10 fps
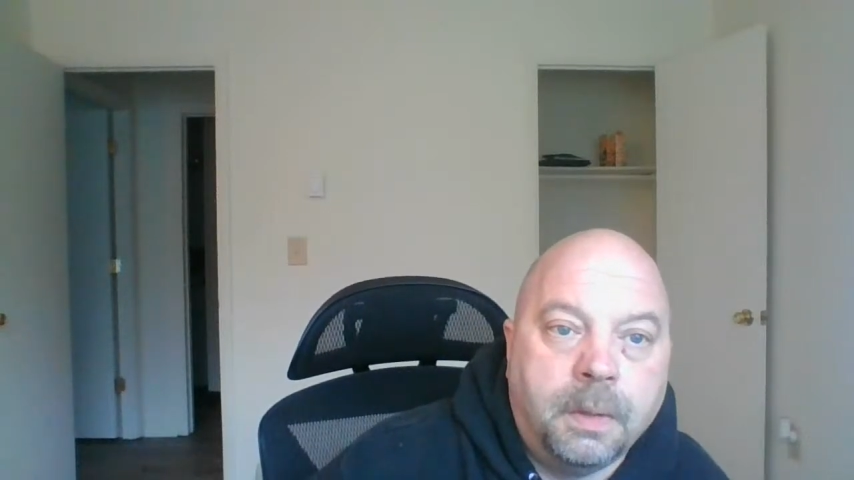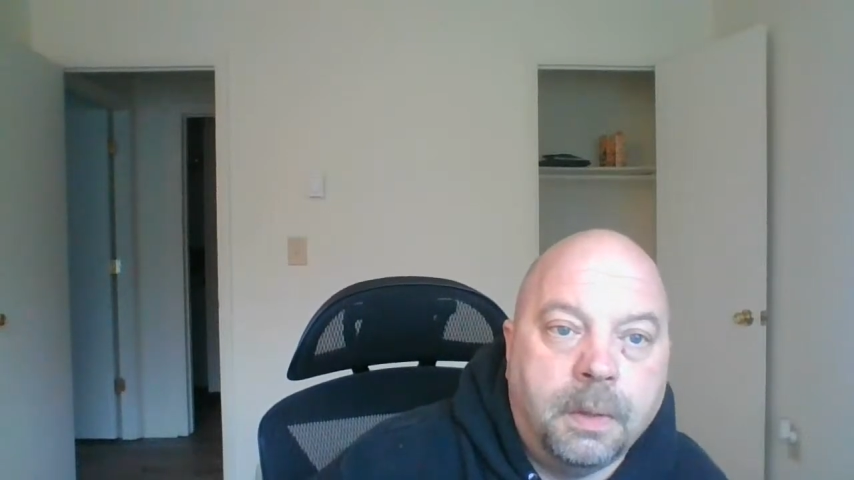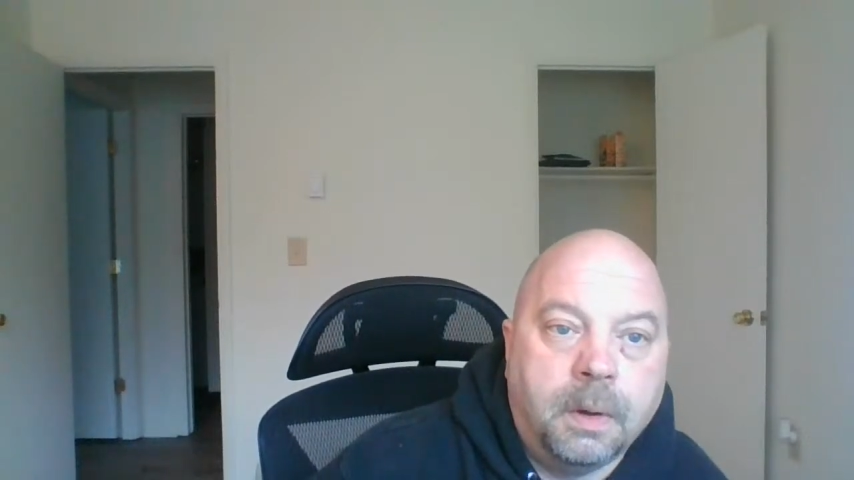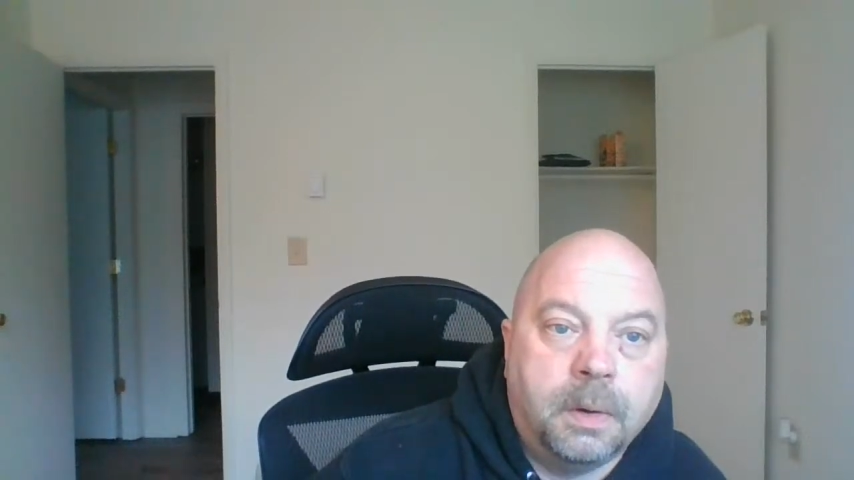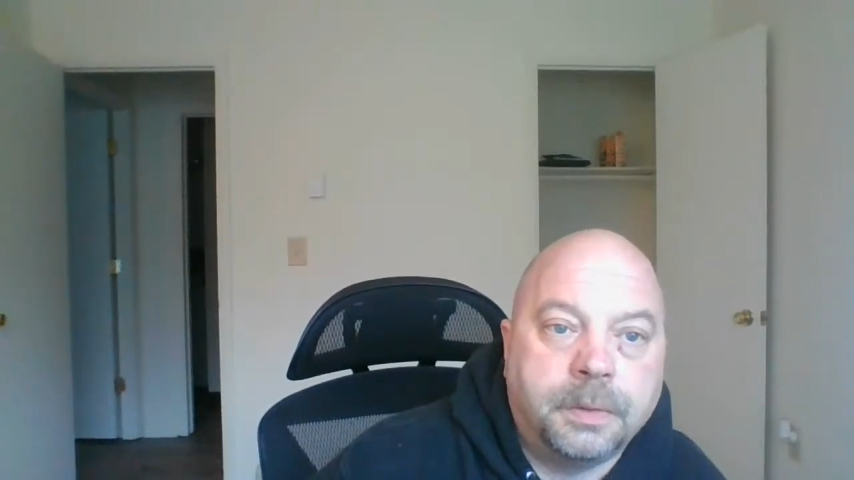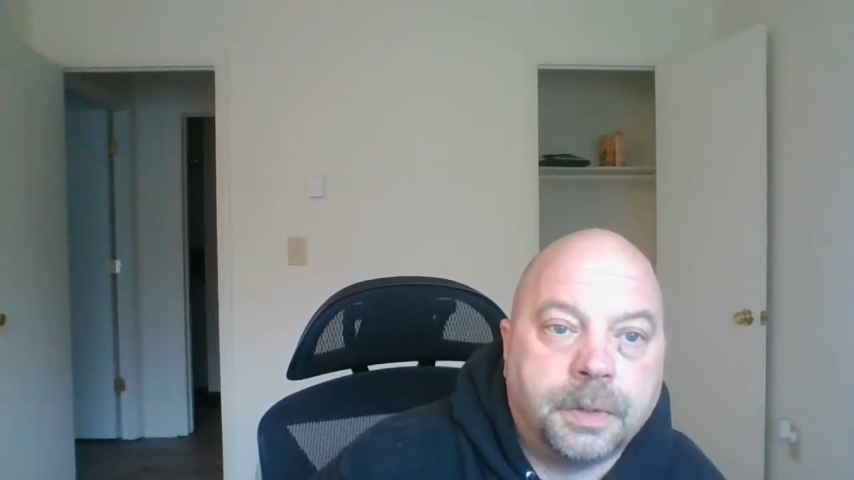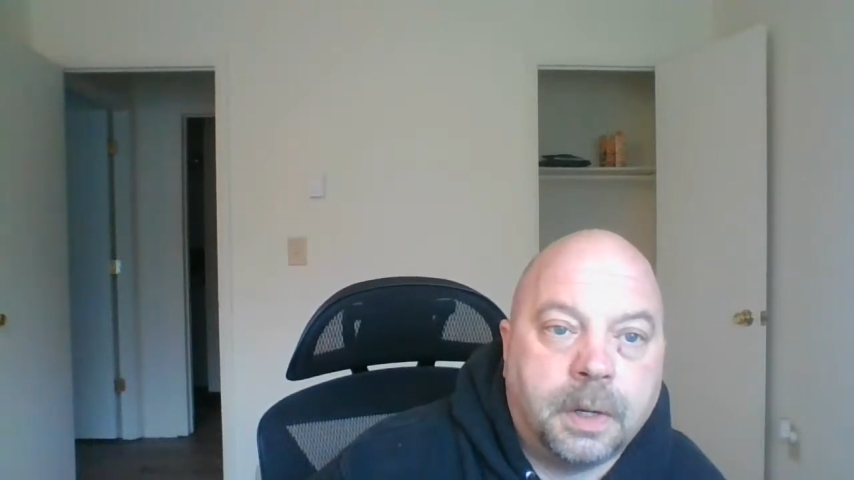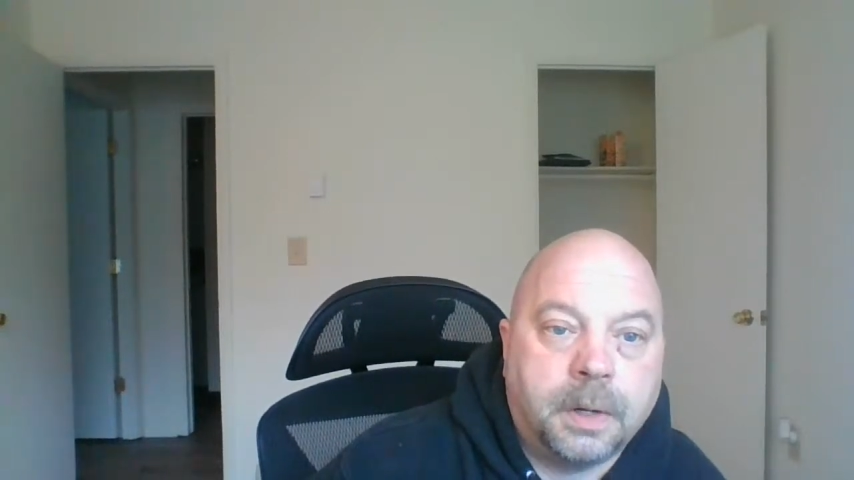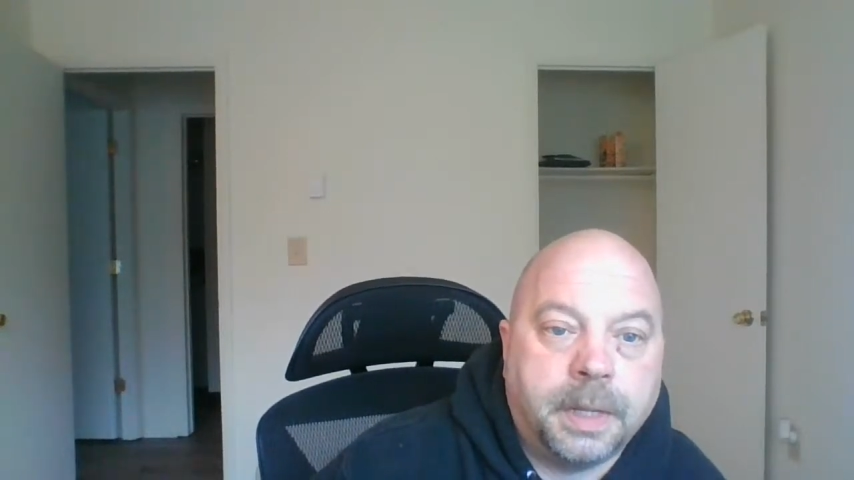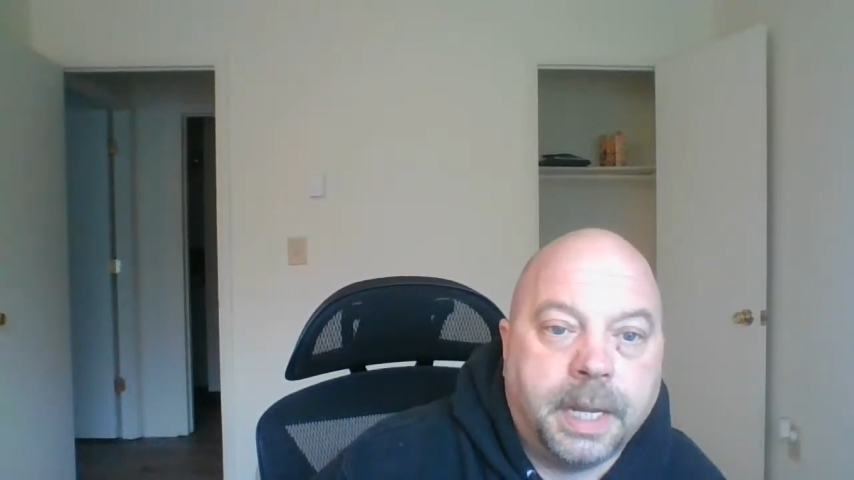those
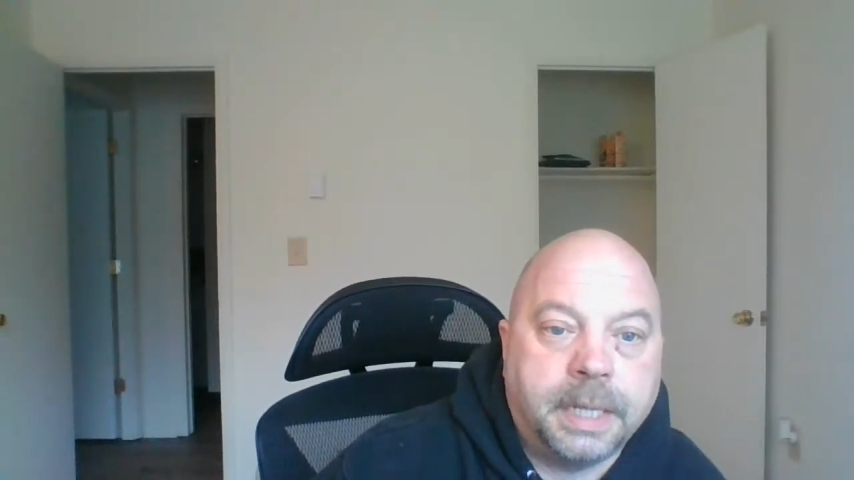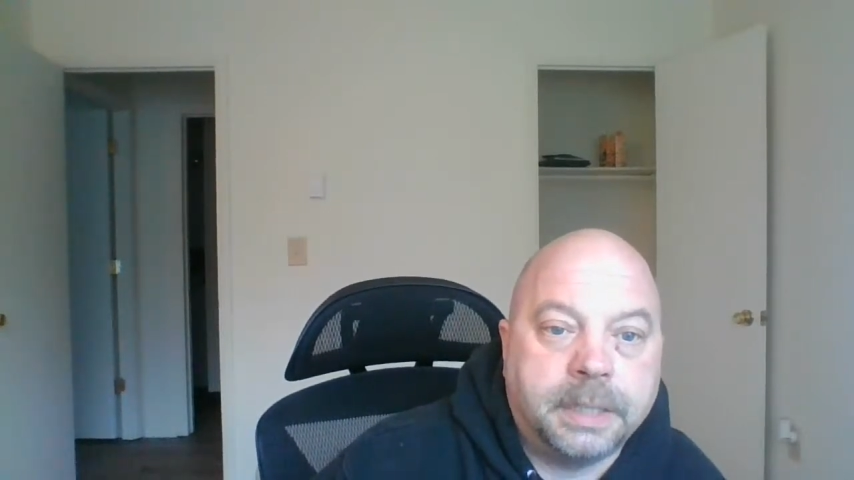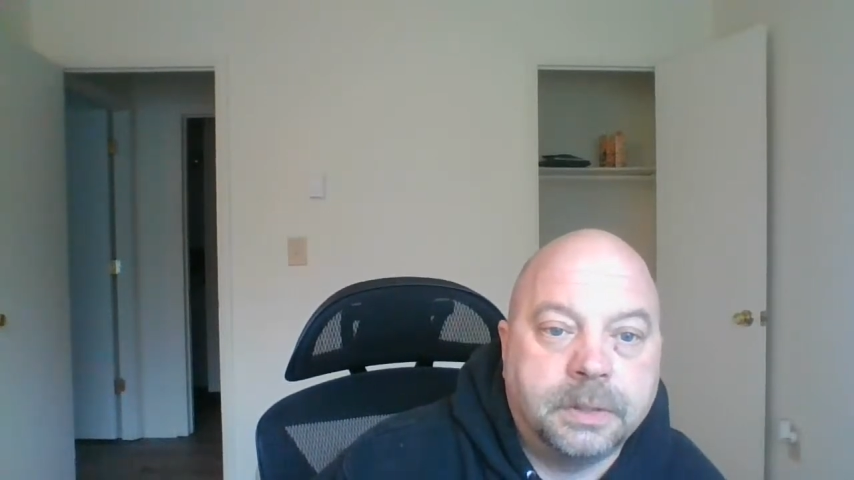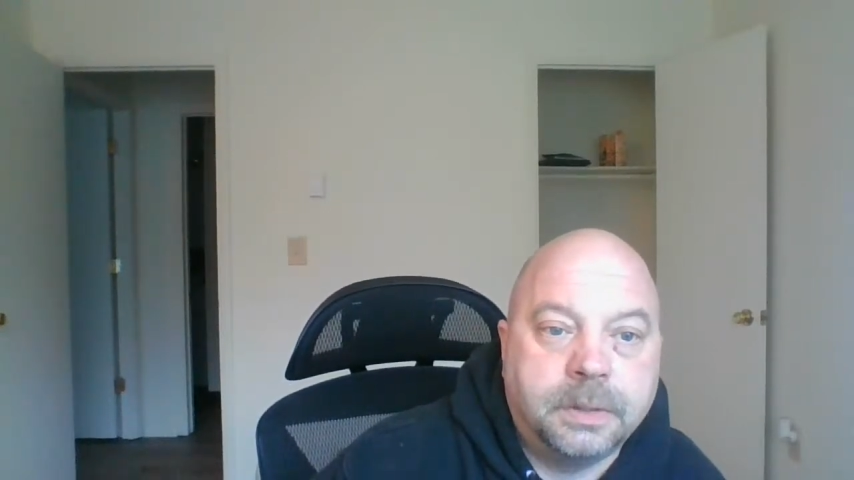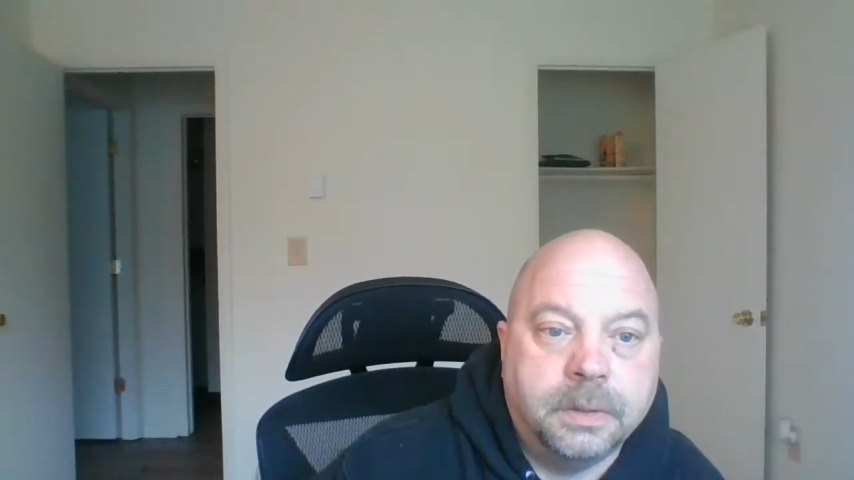are the answers